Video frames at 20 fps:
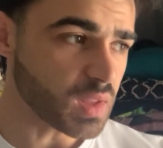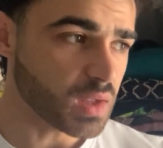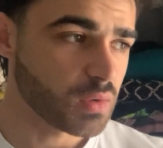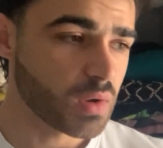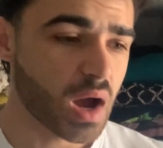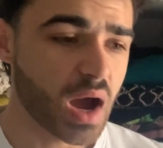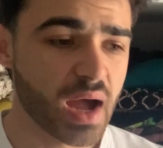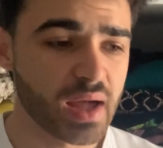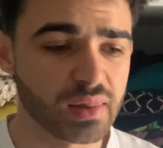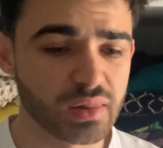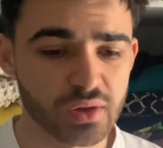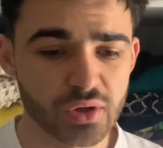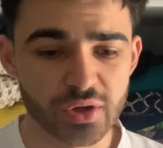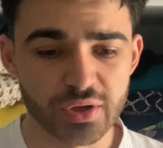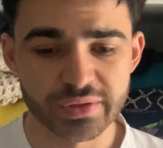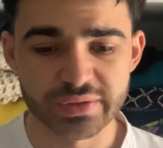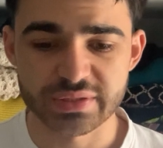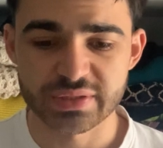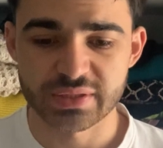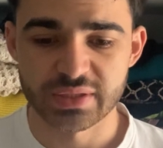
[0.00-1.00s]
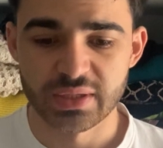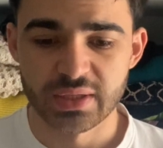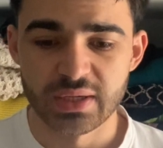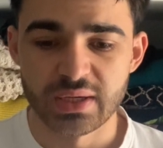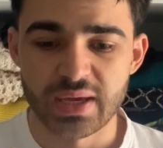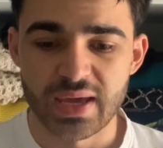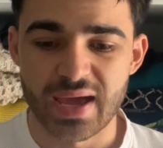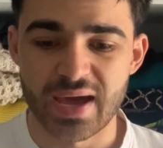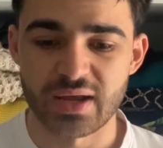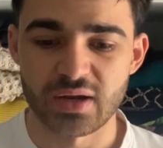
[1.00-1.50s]
I learned
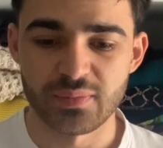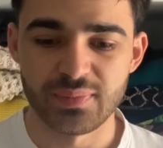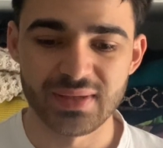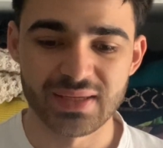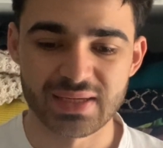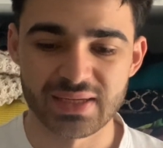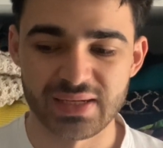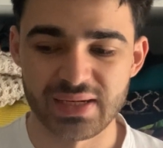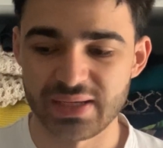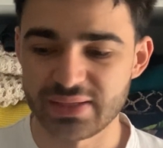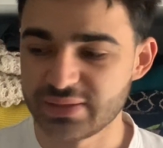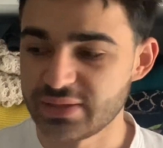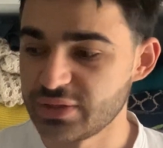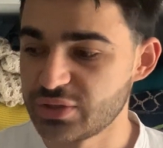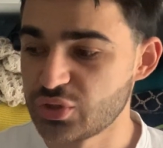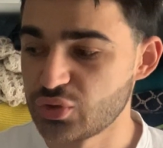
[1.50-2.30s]
how to be connected